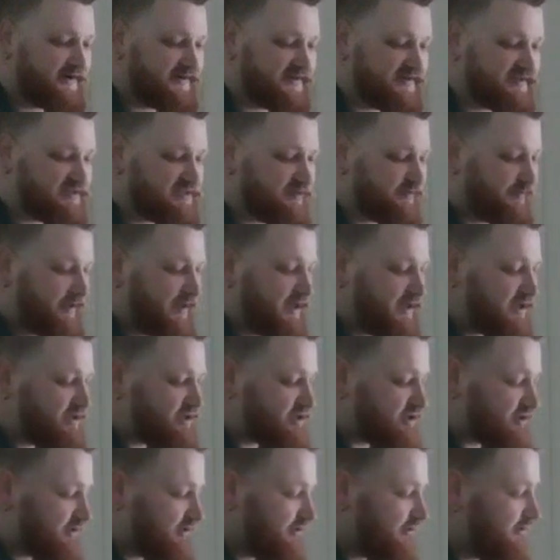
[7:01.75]

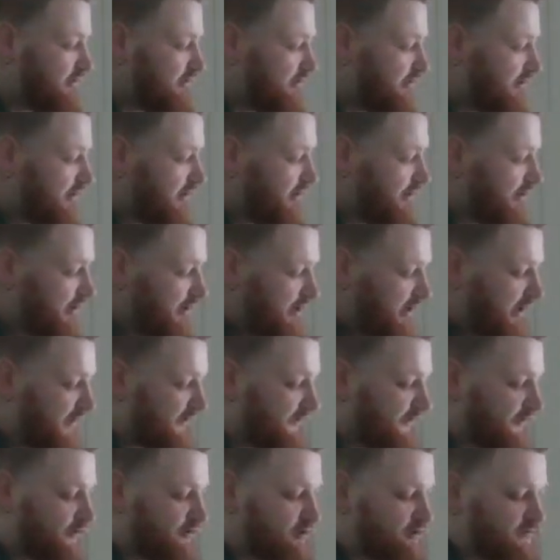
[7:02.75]
anticipation
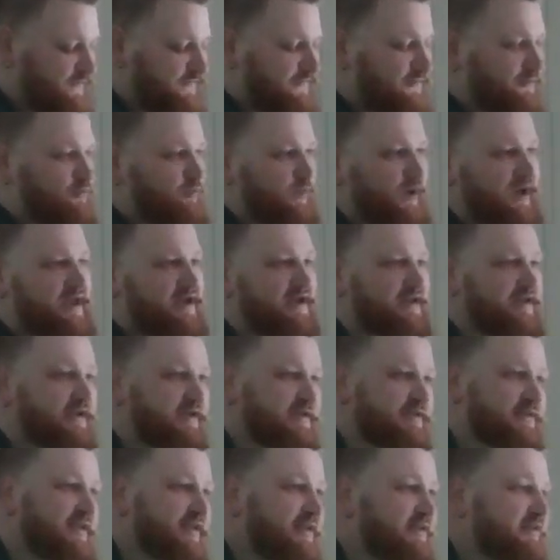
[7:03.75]
and our hopeful
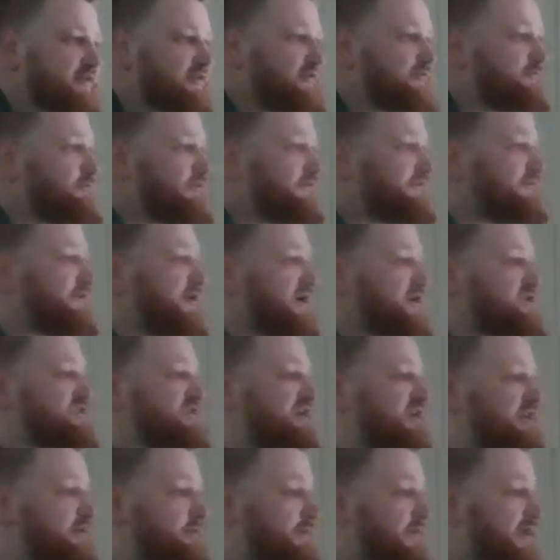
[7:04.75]
waiting and then the
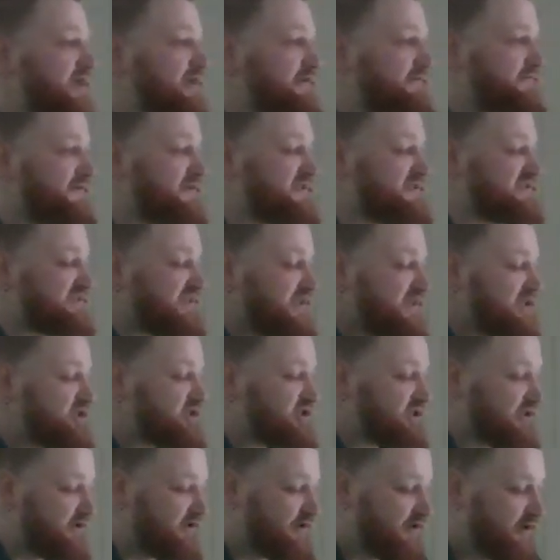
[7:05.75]
reflection of
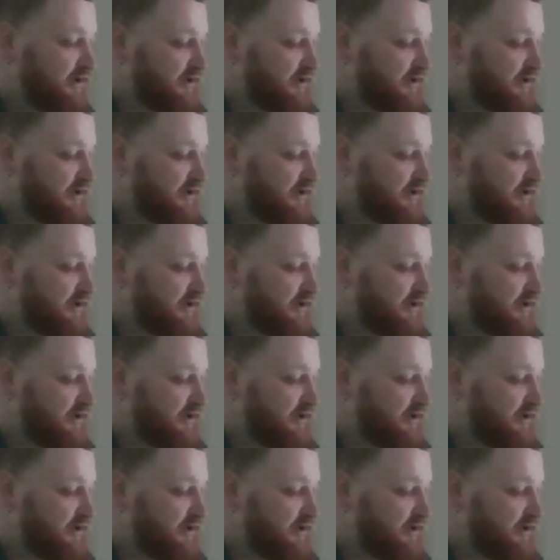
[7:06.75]
manifestation,